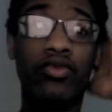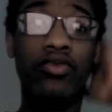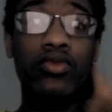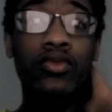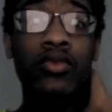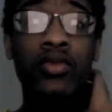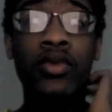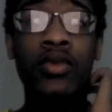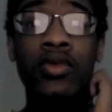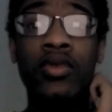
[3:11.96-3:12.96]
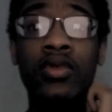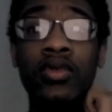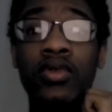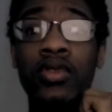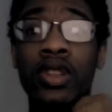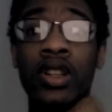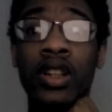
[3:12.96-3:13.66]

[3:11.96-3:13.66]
(silence)